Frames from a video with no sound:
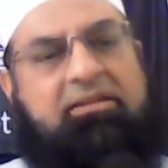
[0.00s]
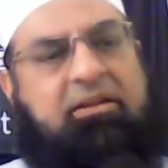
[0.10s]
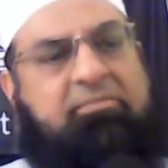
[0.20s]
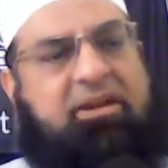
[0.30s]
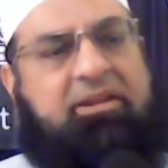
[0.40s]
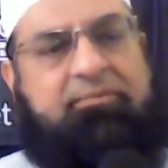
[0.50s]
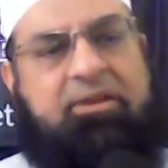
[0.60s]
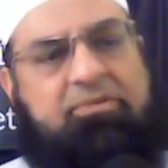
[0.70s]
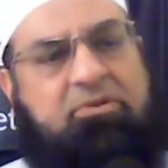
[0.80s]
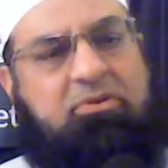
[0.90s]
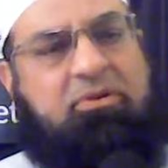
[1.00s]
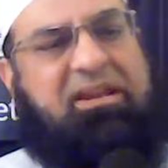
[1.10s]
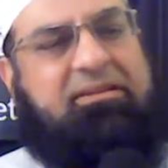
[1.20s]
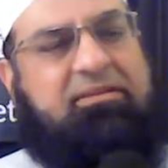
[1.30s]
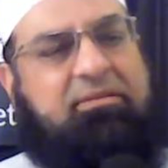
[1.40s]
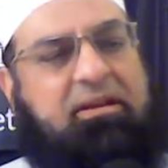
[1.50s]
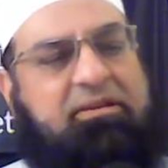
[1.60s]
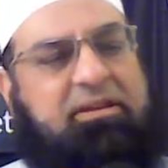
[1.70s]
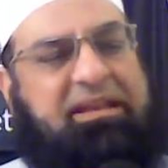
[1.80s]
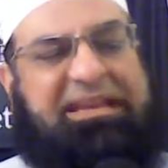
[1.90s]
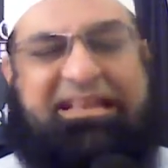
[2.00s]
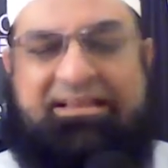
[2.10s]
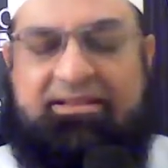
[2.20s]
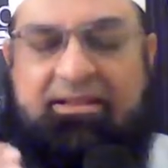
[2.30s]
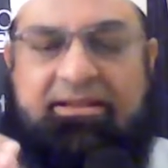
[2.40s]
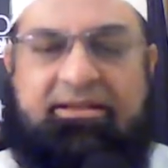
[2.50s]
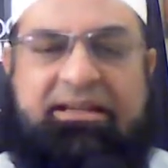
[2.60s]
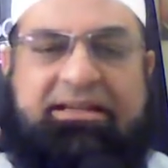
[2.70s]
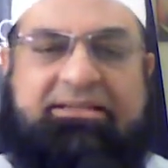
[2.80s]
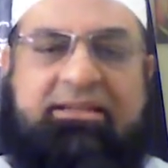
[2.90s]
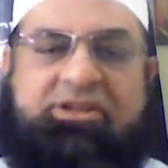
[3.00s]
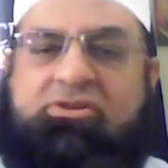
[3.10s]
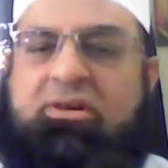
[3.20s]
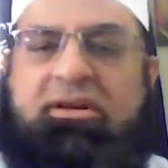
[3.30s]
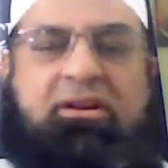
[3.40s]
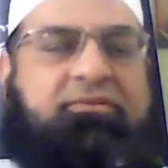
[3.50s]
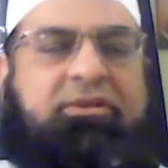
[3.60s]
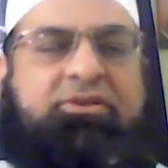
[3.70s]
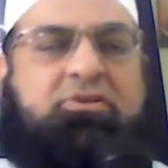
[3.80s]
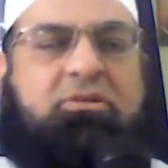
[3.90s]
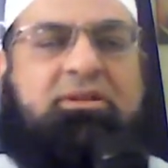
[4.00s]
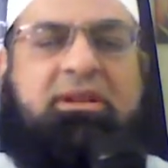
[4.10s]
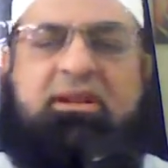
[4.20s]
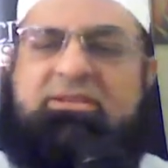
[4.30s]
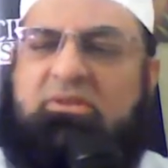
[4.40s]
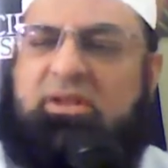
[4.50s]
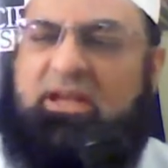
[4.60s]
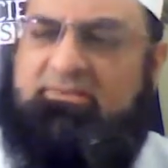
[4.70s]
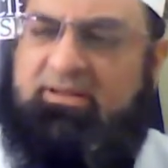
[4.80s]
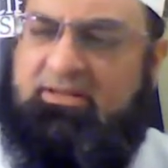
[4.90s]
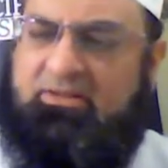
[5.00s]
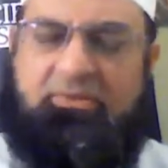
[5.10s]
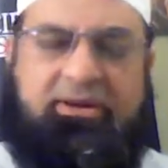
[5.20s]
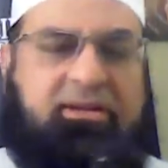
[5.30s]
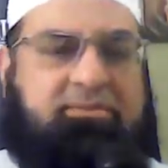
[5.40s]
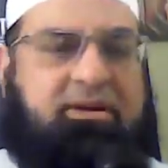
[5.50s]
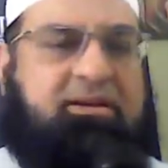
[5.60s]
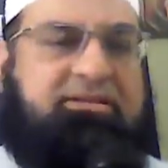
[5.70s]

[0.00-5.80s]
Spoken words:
There are many people who easily shrug it off their shoulder. It's okay, brother, don't worry about it.